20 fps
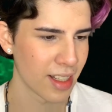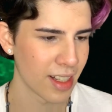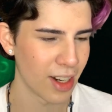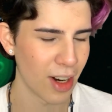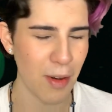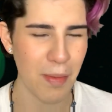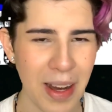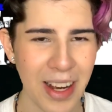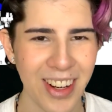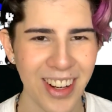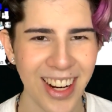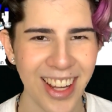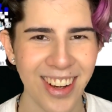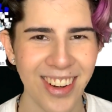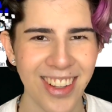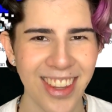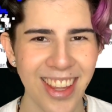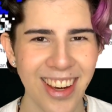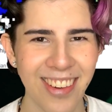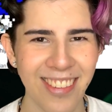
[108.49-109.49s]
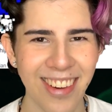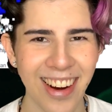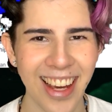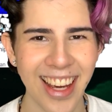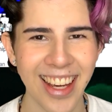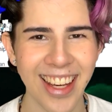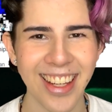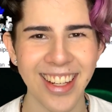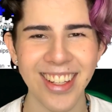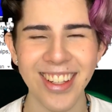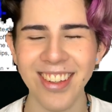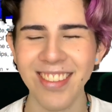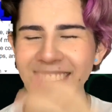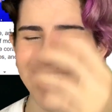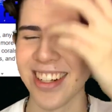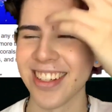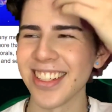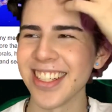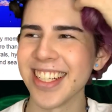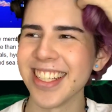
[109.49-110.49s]
Oh god, I got that right. Oh my
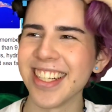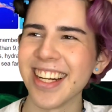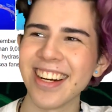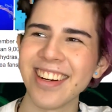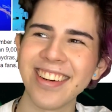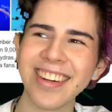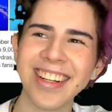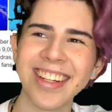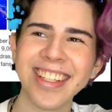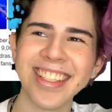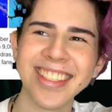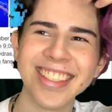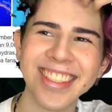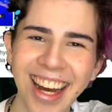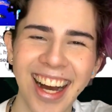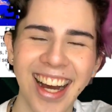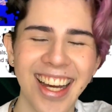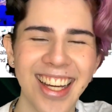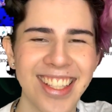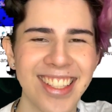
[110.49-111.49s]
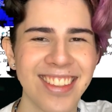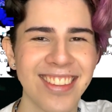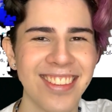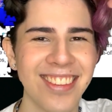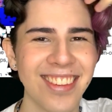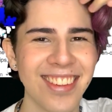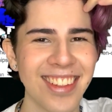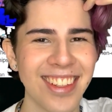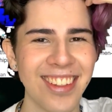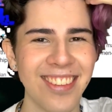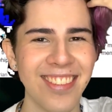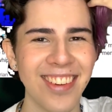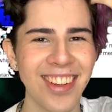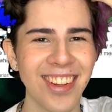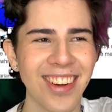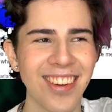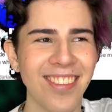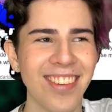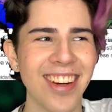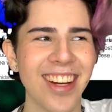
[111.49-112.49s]
god, cnidarians. I had to Google it real
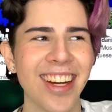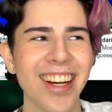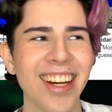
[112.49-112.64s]
quick.